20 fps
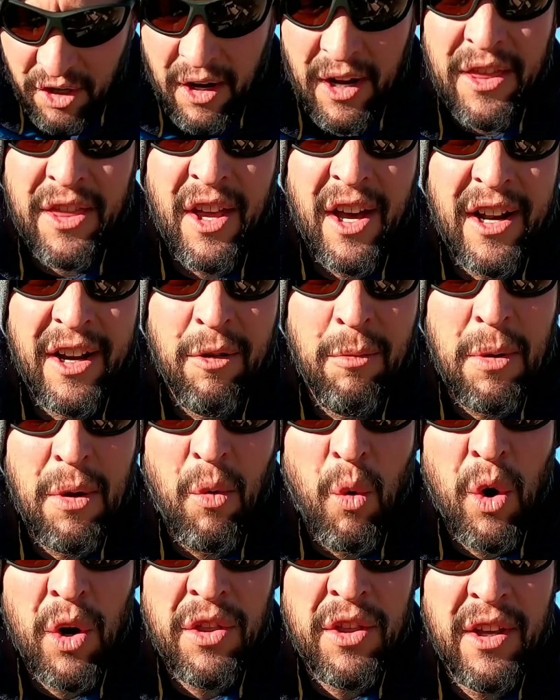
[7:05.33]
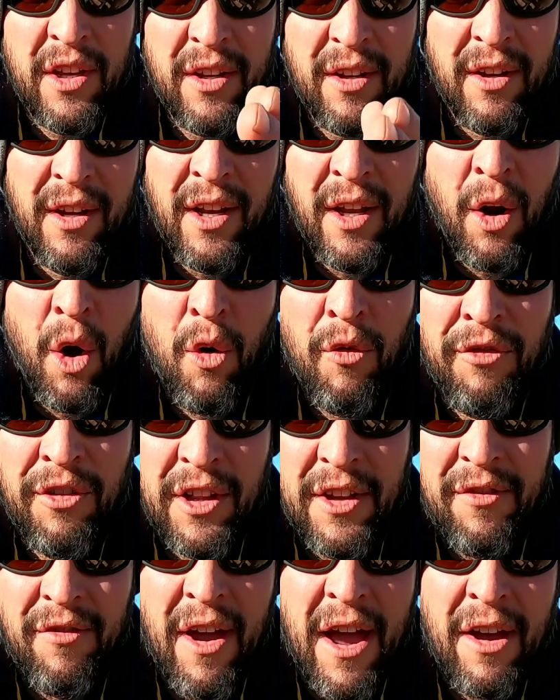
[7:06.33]
so I thought it'd be worth it and
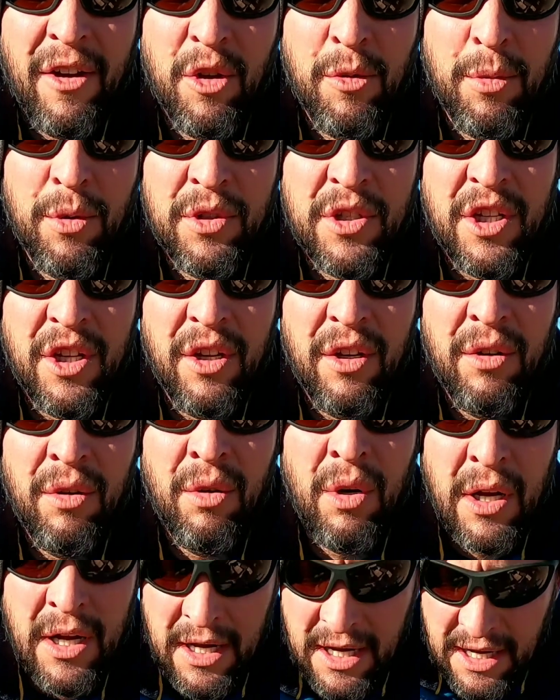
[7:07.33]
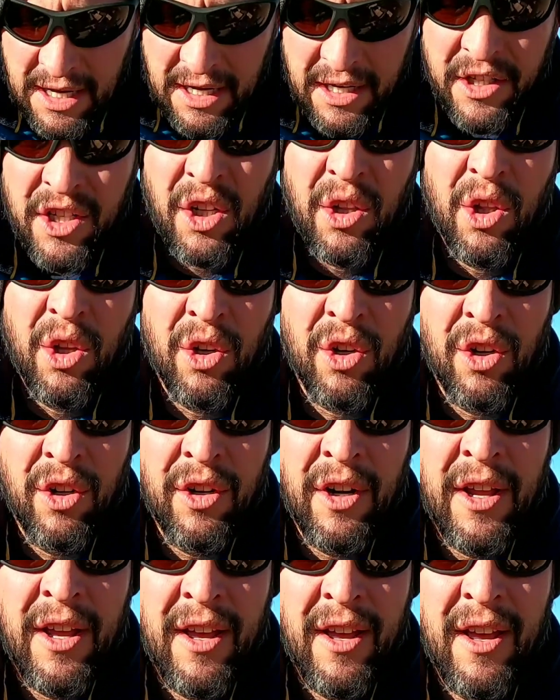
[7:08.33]
hopefully valuable to you to
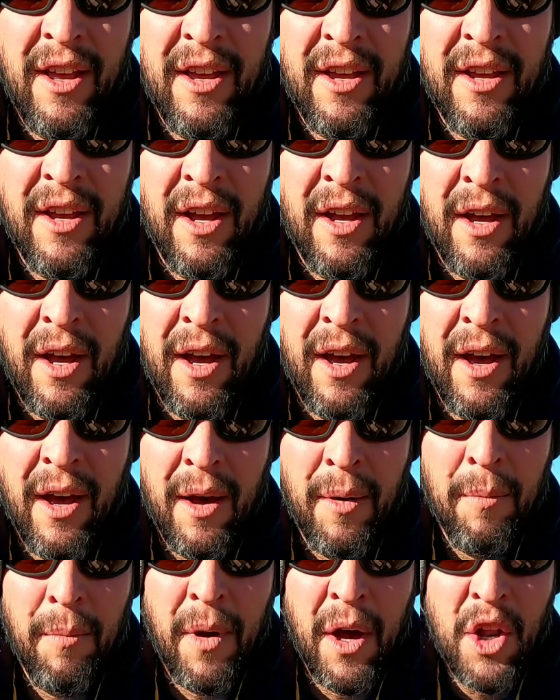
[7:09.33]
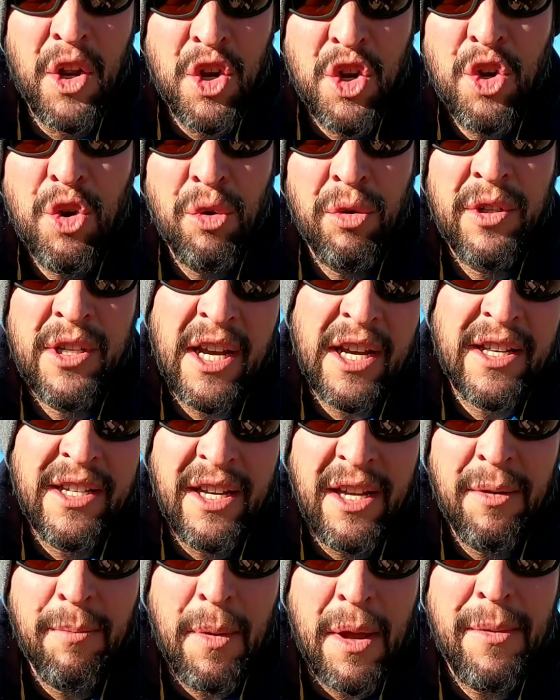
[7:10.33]
learn a new
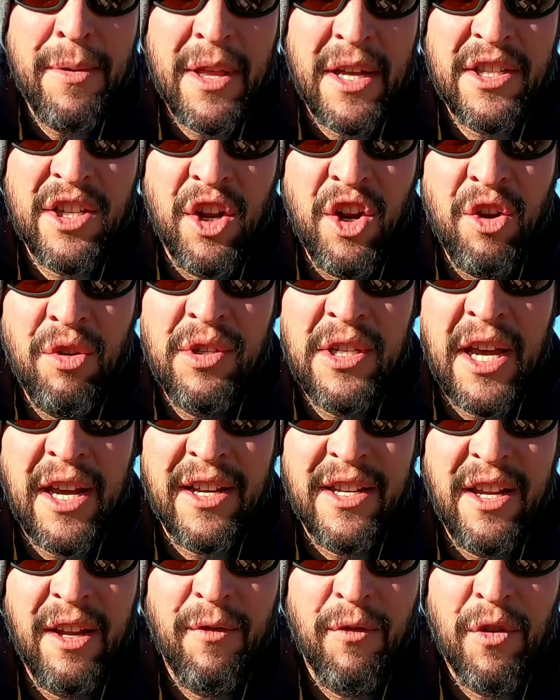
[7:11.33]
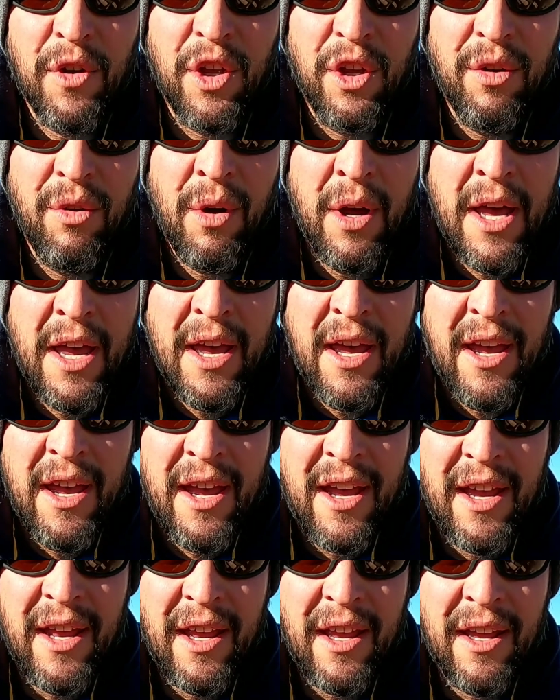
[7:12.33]
technique. Maybe that's a new technique for you,
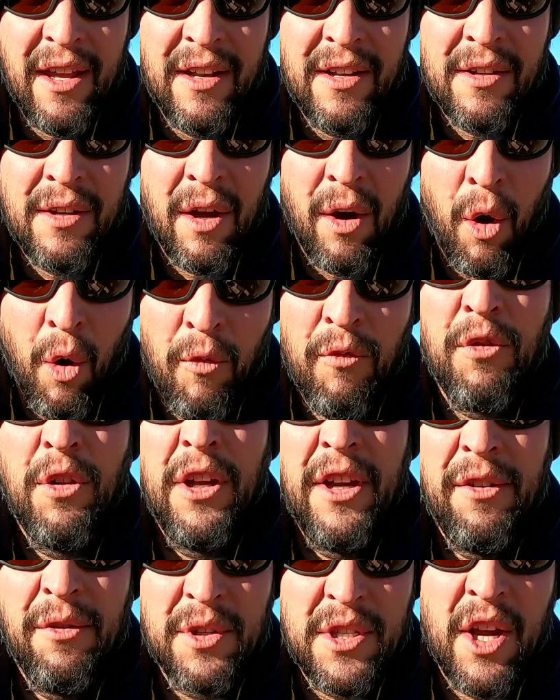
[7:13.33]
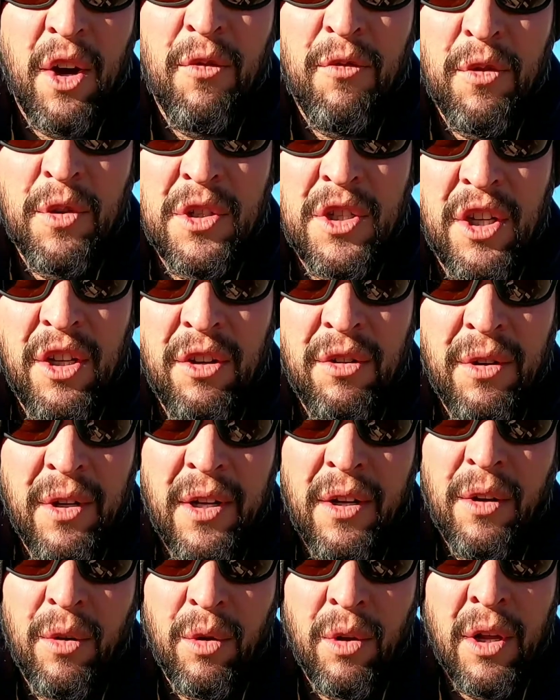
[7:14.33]
and hopefully it was helpful to
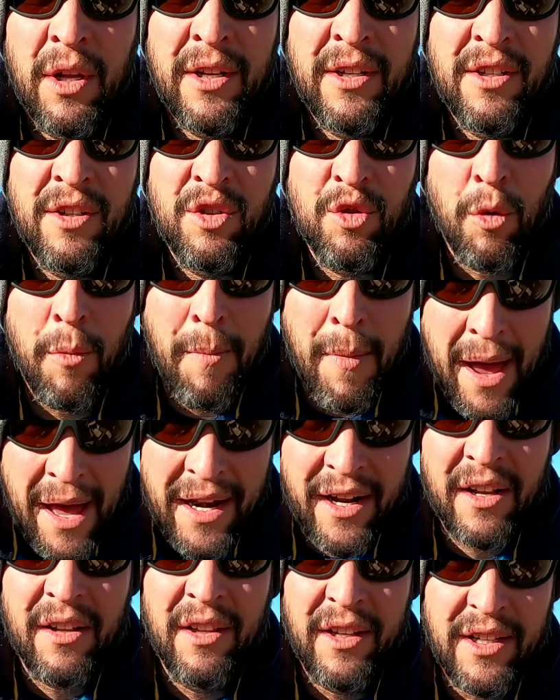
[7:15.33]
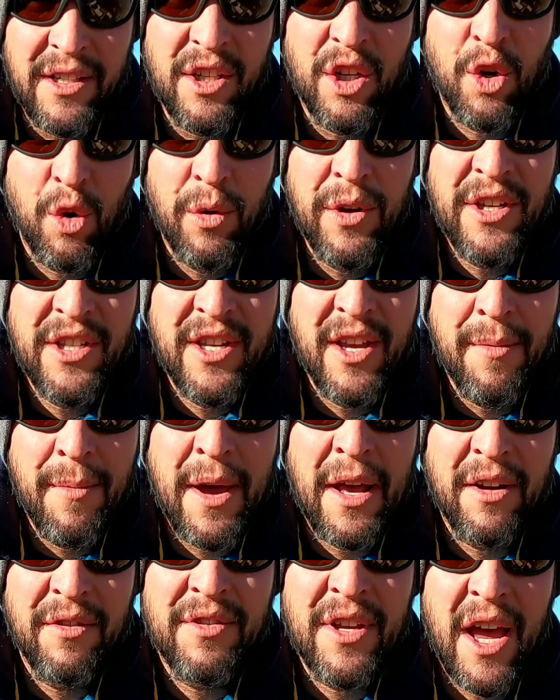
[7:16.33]
you, and it'll dramatically decrease the
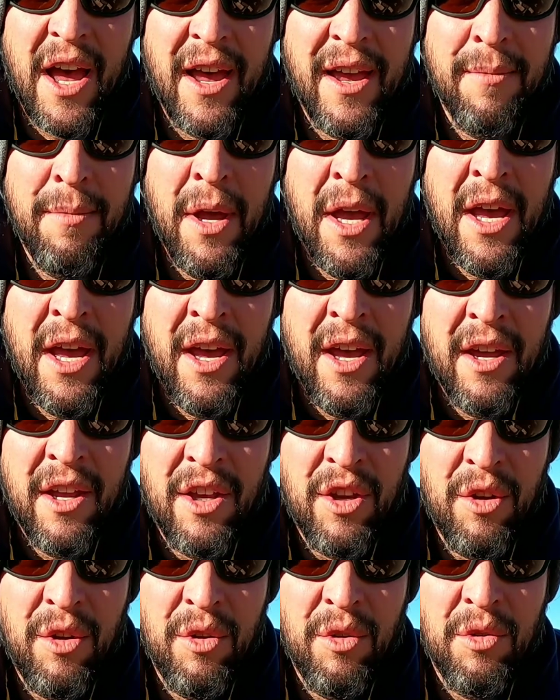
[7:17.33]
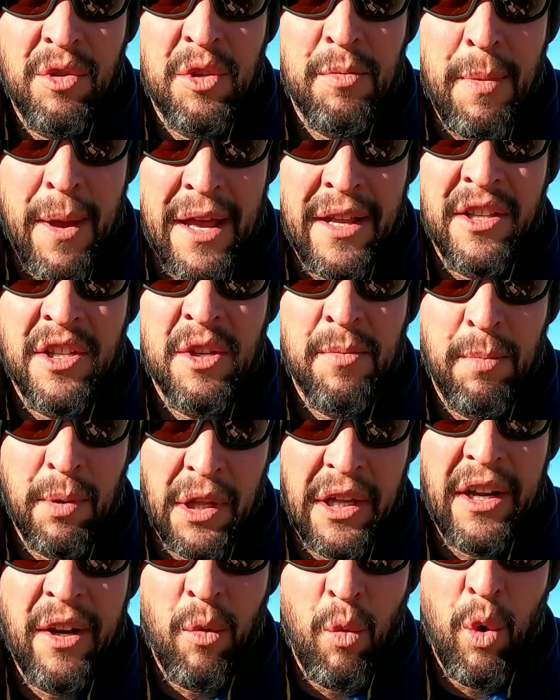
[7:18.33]
amount of time you spend
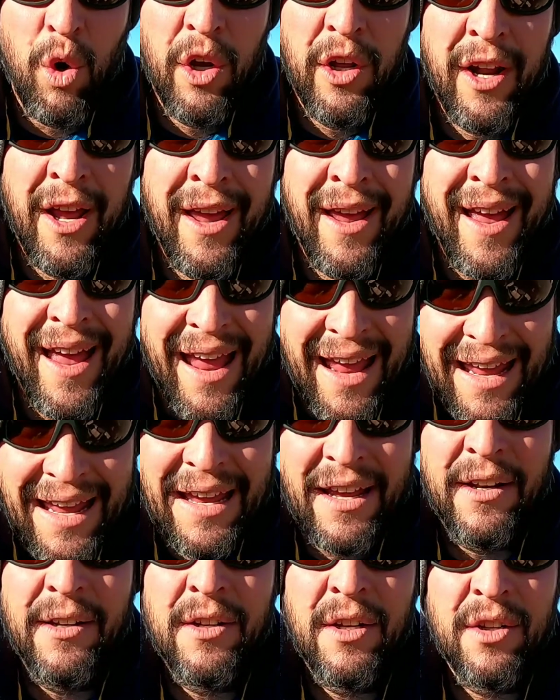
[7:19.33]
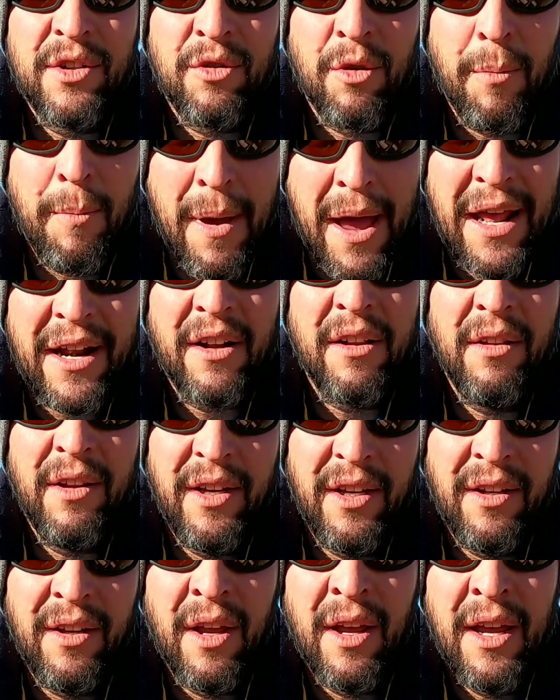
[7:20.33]
splitting wood and
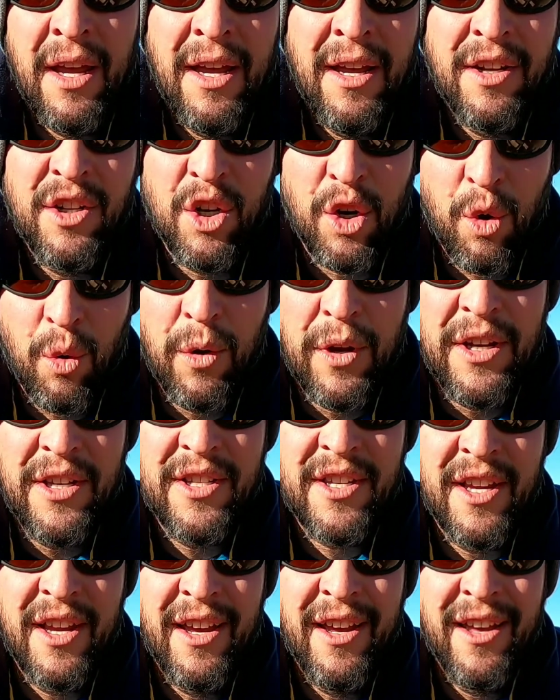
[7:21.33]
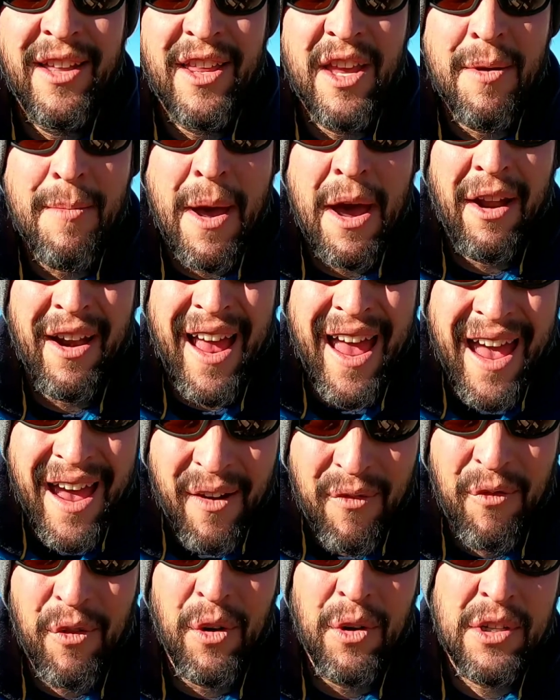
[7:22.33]
dramatically decrease the amount of
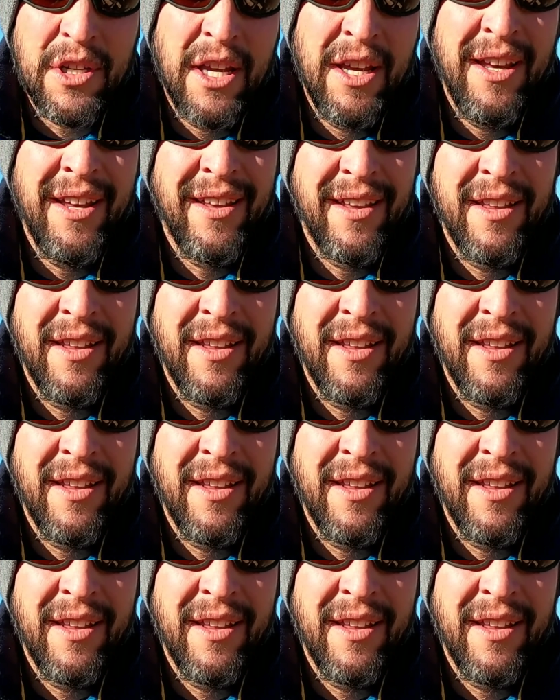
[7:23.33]
effort